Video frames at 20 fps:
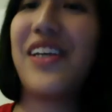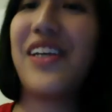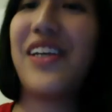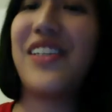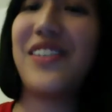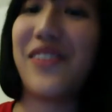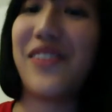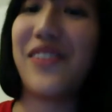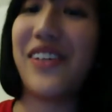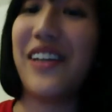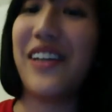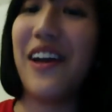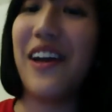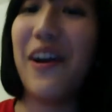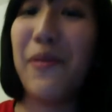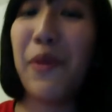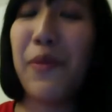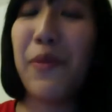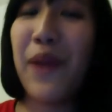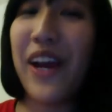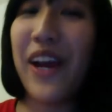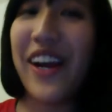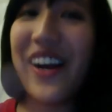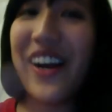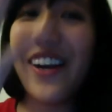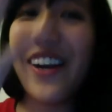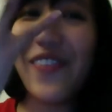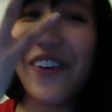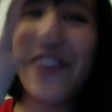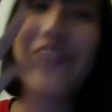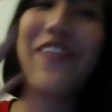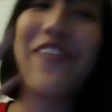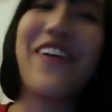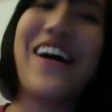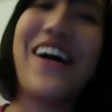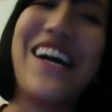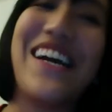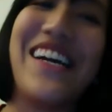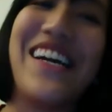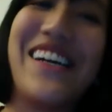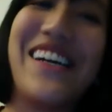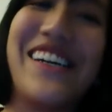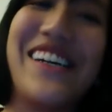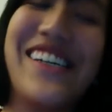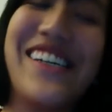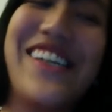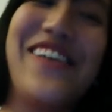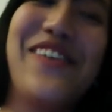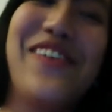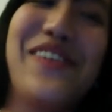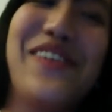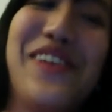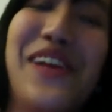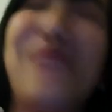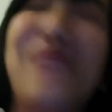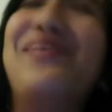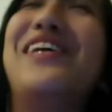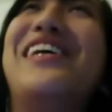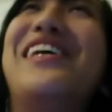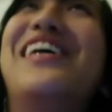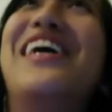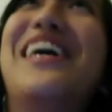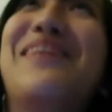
is good. Prepare for crying if you're like me. I'm